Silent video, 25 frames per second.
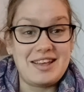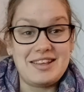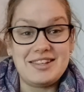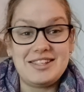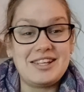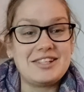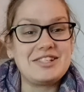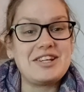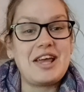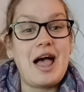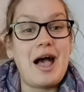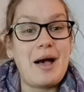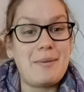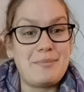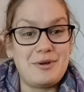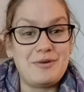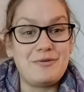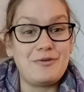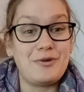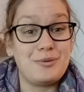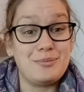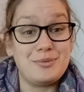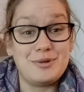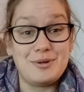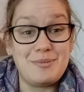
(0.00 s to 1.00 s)
such a happy
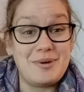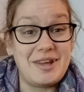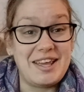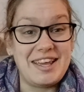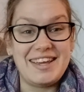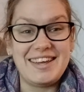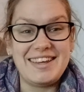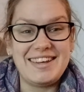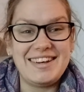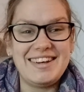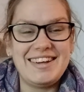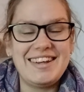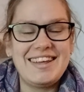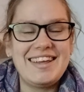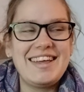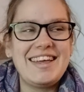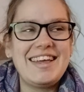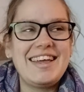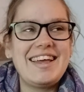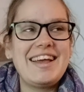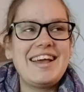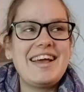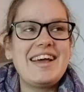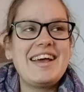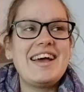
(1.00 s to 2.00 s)
room to be in.
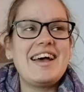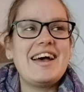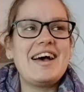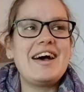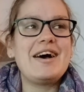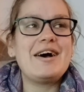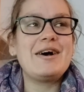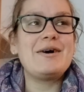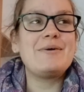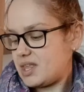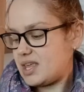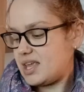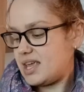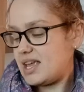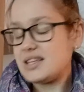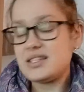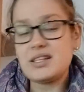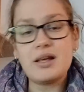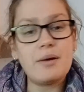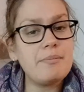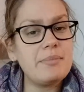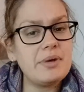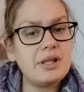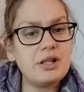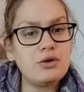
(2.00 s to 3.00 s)
His
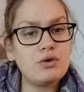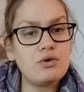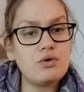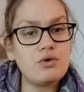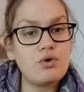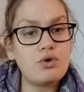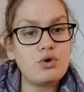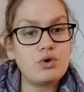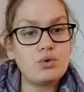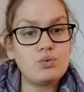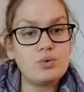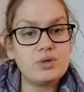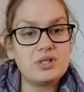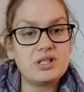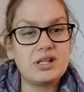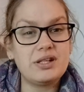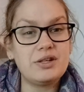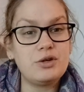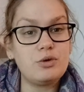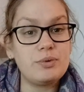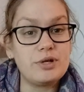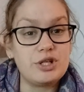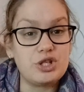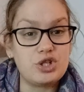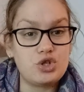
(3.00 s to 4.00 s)
umbilical cord was a
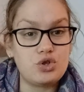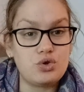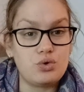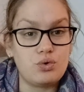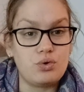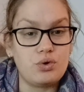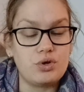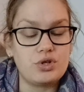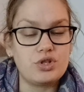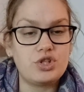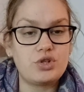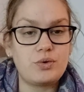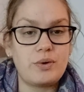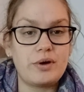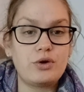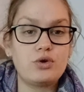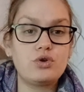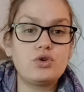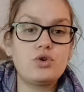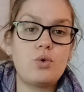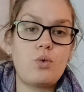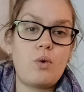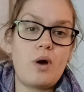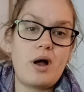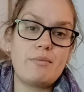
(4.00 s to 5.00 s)
little bit short, so I
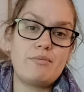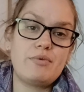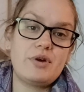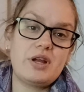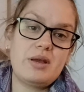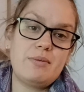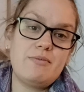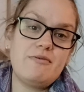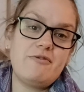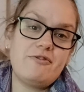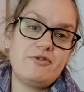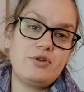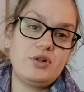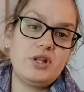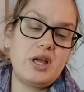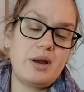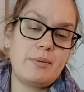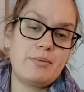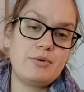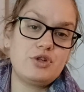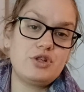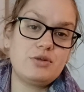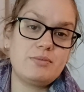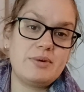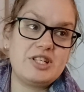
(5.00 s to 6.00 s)
couldn't quite bring him fully up
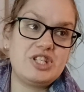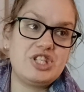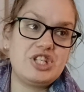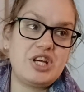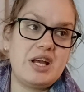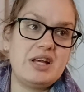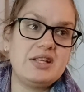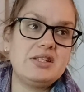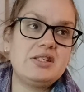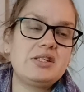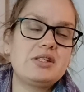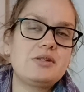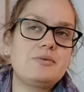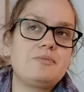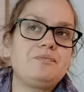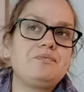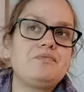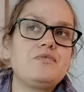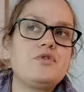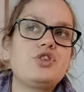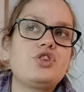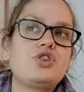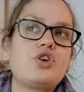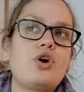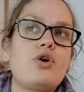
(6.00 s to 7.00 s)
onto my chest.
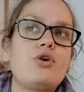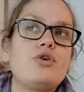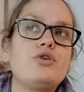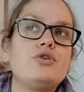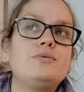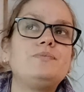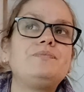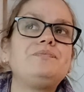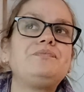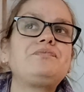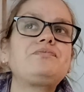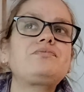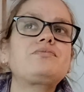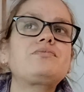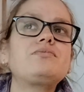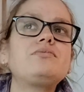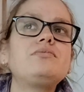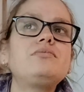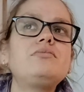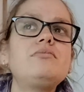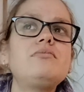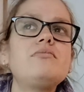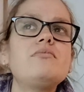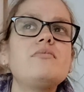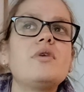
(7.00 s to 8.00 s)
So
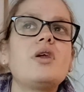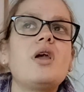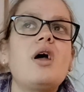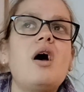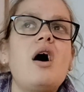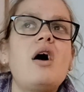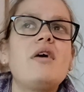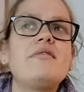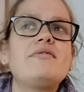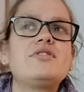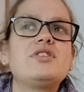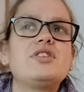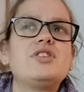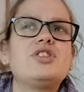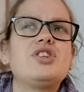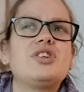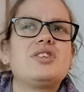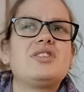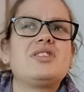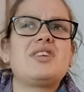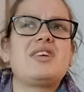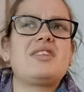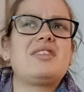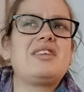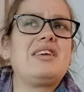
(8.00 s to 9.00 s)
after
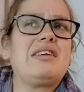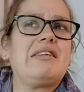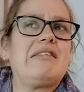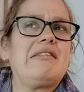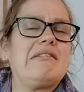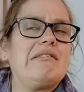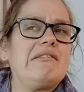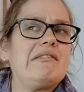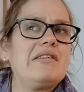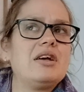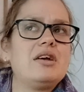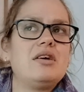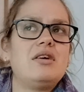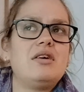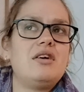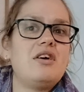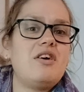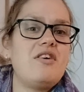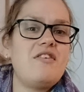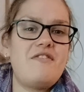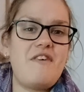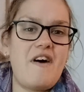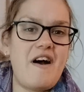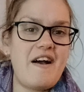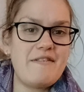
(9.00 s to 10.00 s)
just, I think,
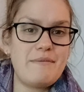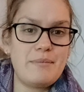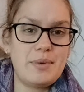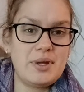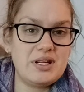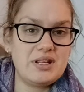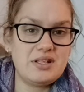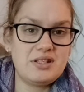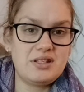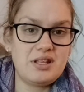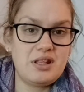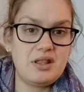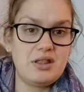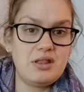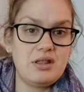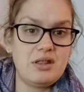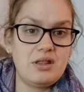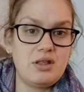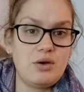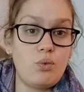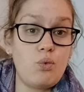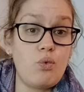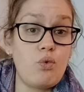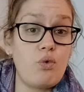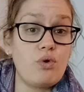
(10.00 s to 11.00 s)
5 minutes in
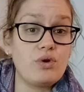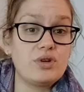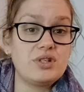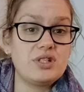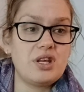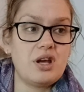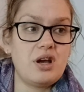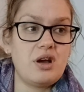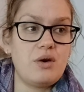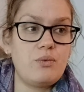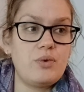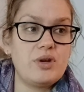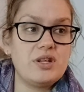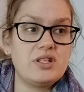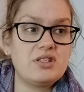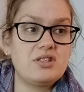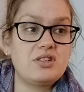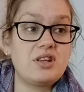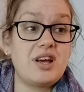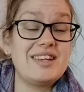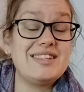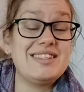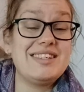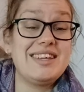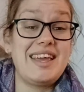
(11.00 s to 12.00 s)
the water, we
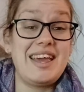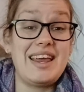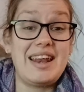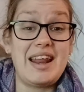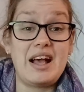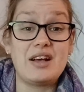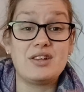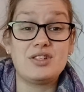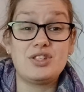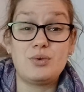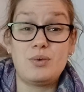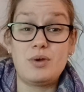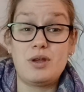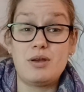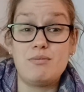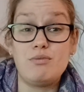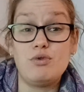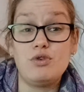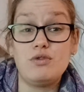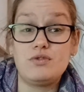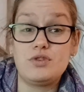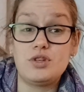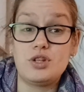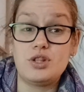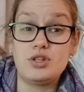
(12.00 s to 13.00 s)
decided to get out so we can
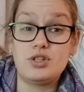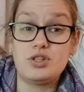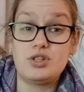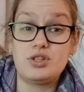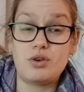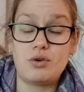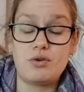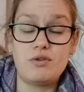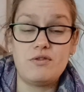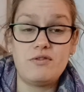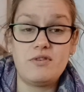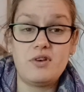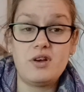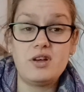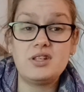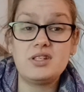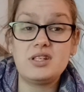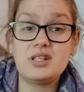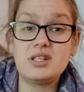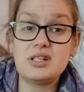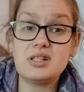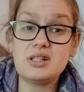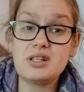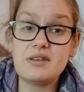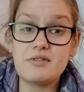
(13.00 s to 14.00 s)
move to the sofa to
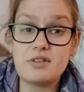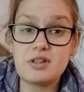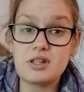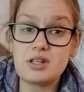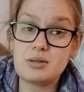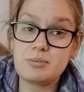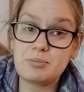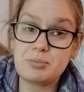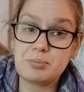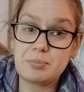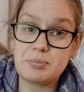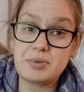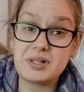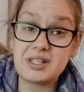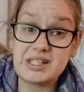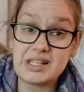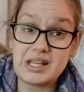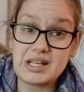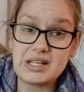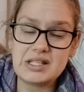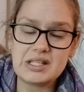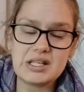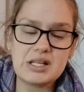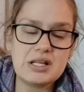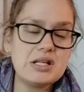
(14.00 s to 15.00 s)
deliver the
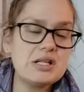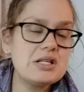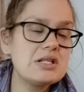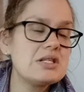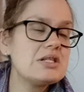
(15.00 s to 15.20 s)
placenta.